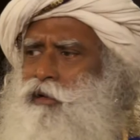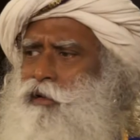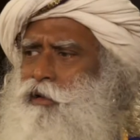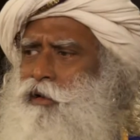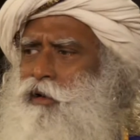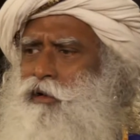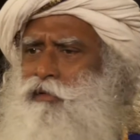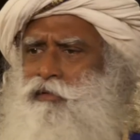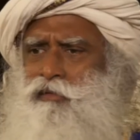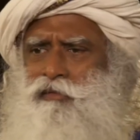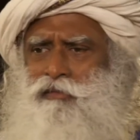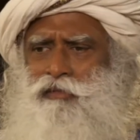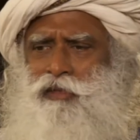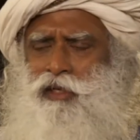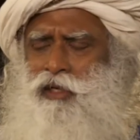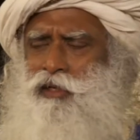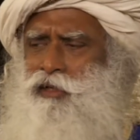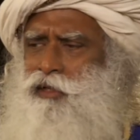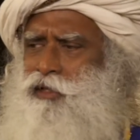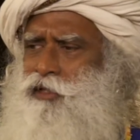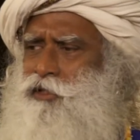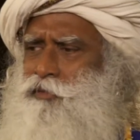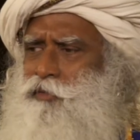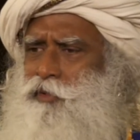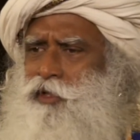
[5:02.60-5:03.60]
Lord,
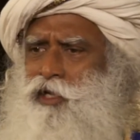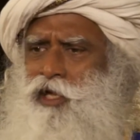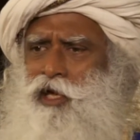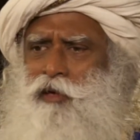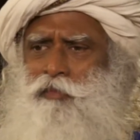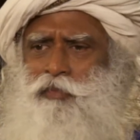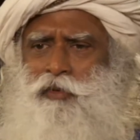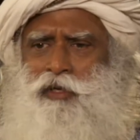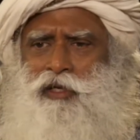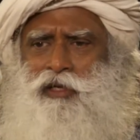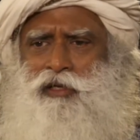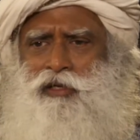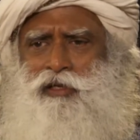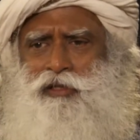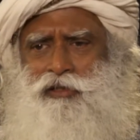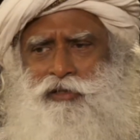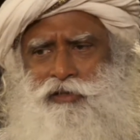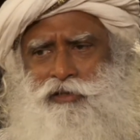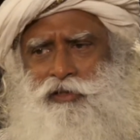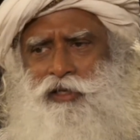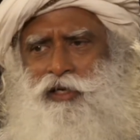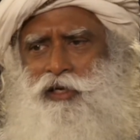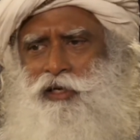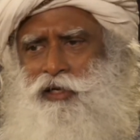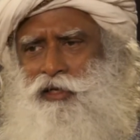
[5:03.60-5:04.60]
it's been happening,
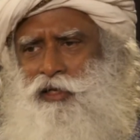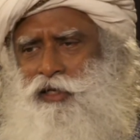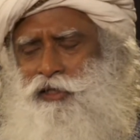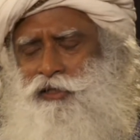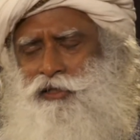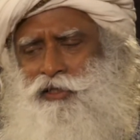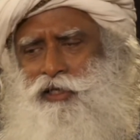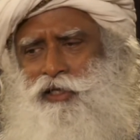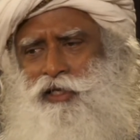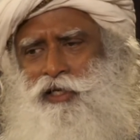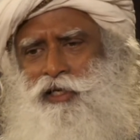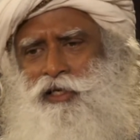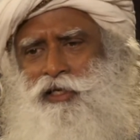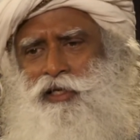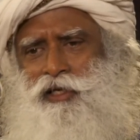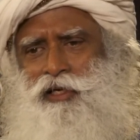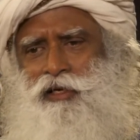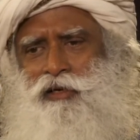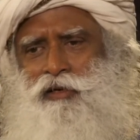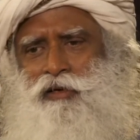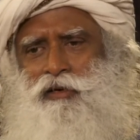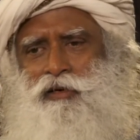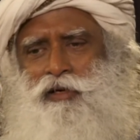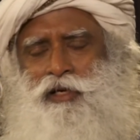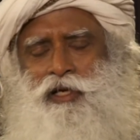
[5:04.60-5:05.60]

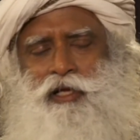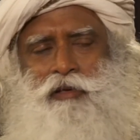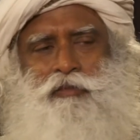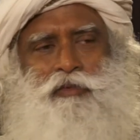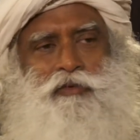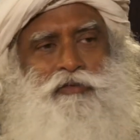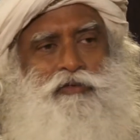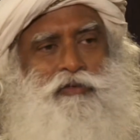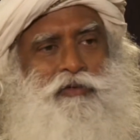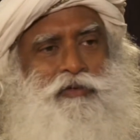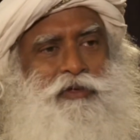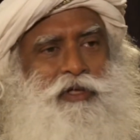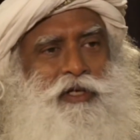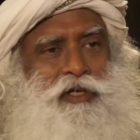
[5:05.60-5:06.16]
yesterday or day before,